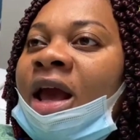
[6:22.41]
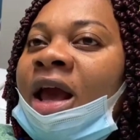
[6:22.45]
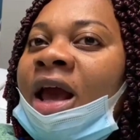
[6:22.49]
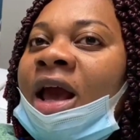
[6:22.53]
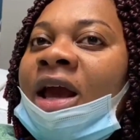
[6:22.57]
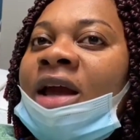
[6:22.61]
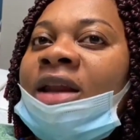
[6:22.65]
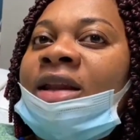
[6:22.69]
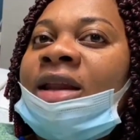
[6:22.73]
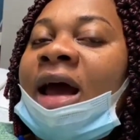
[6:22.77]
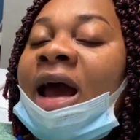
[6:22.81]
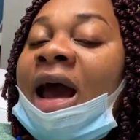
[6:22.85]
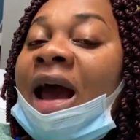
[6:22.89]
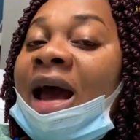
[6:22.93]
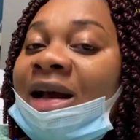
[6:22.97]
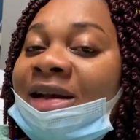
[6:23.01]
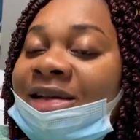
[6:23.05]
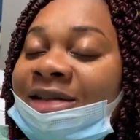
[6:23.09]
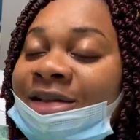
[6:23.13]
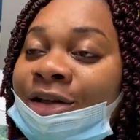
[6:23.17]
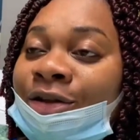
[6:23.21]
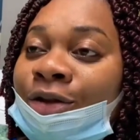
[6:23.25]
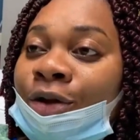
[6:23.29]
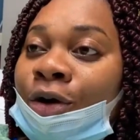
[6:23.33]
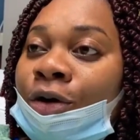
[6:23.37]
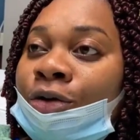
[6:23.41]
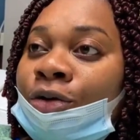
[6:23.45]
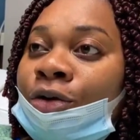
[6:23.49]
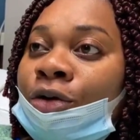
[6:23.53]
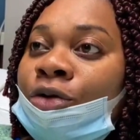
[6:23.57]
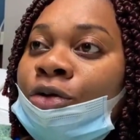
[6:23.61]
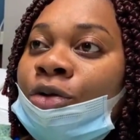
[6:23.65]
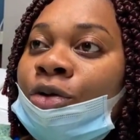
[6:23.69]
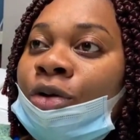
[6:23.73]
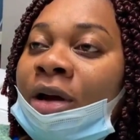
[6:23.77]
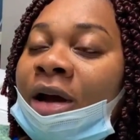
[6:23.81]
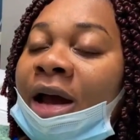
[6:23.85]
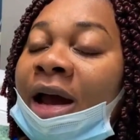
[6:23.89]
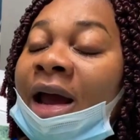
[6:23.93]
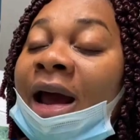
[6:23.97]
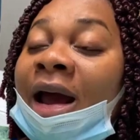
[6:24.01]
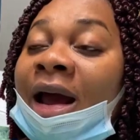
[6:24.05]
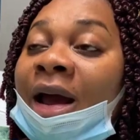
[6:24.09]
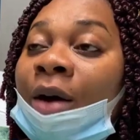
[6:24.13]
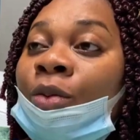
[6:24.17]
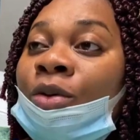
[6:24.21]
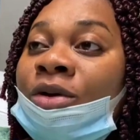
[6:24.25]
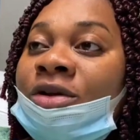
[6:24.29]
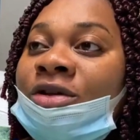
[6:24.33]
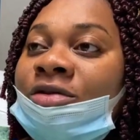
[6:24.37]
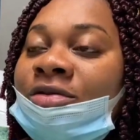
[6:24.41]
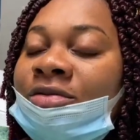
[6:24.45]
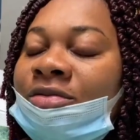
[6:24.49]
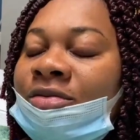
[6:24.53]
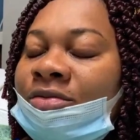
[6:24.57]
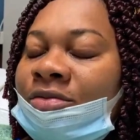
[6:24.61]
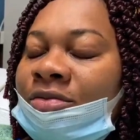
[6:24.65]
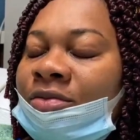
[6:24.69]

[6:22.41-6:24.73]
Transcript: And I asked the doctor to, I was